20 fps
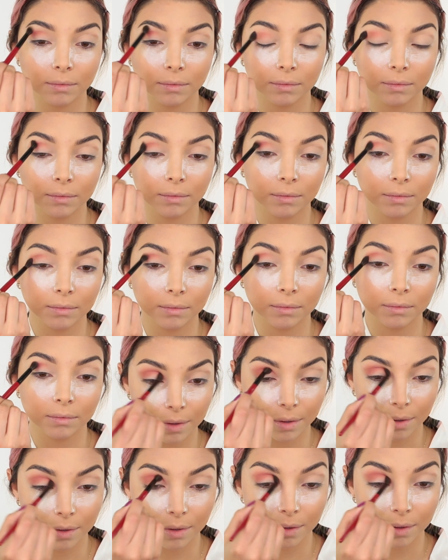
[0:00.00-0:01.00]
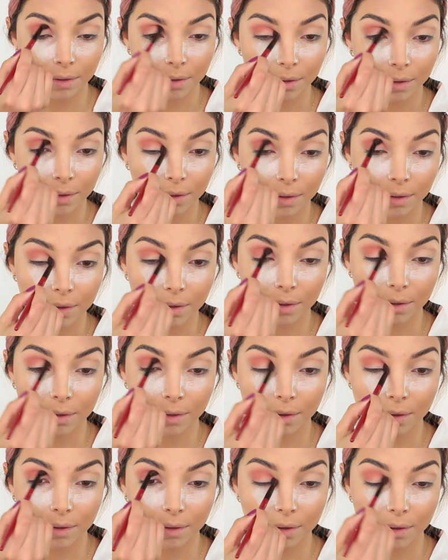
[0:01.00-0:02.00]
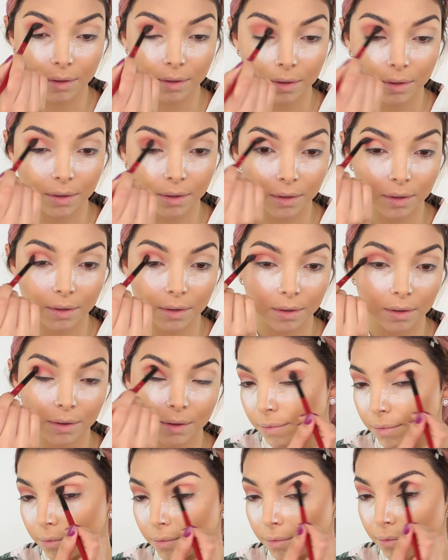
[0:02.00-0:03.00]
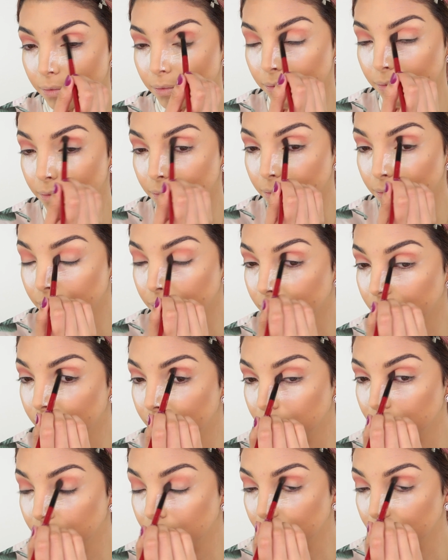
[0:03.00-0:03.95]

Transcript: All over the eye. I like to start always with my crease.